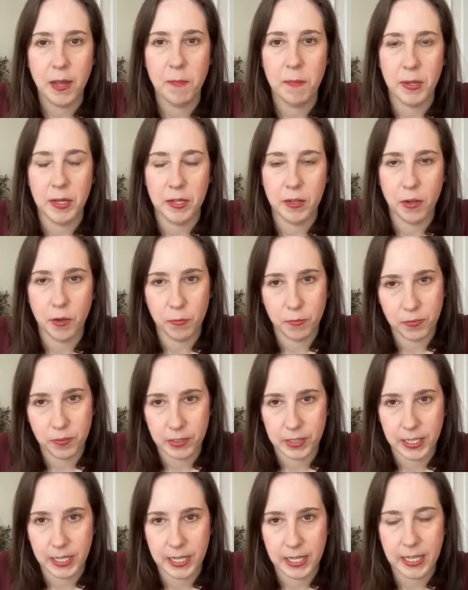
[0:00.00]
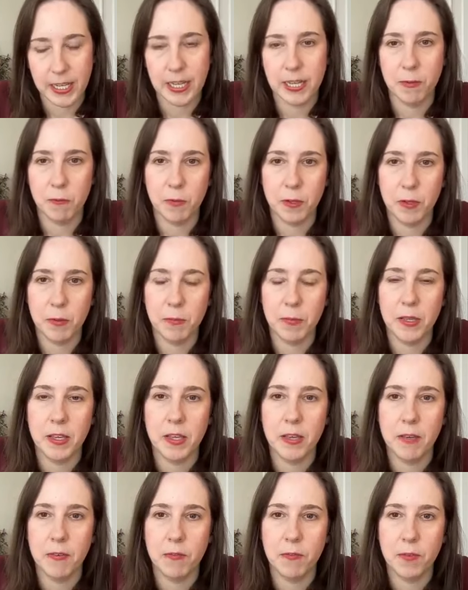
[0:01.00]
but hopefully it will
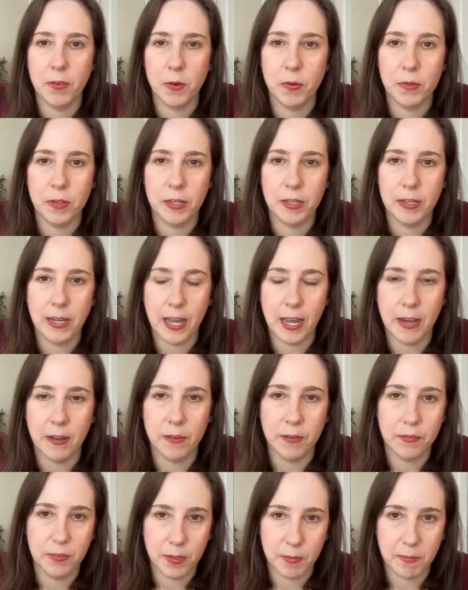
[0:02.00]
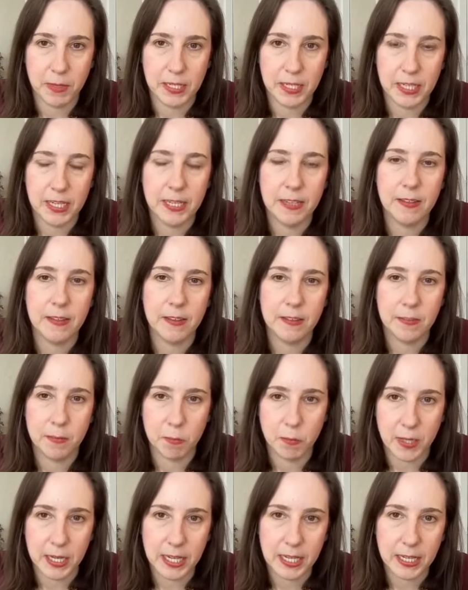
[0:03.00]
be voted out of committee
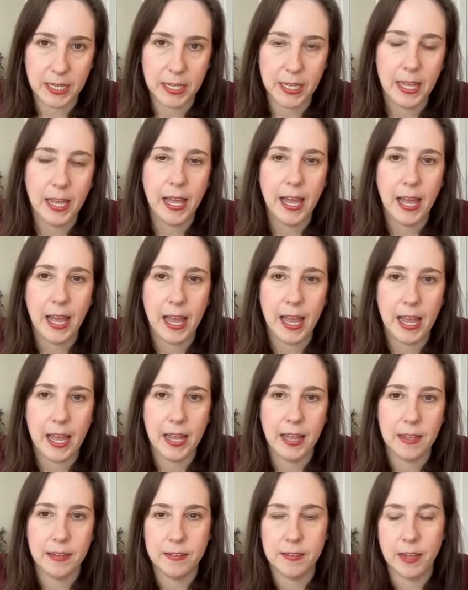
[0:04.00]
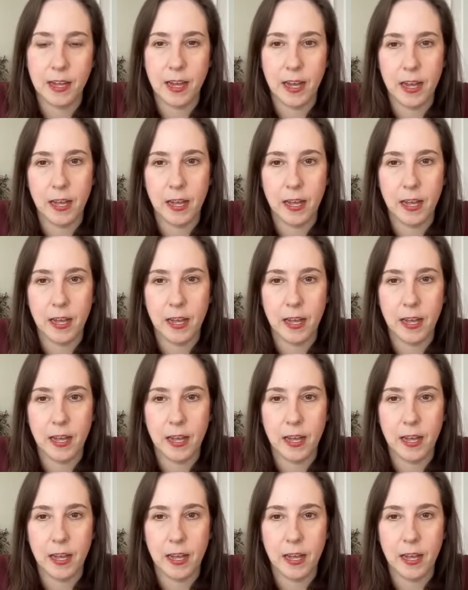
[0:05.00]
this week and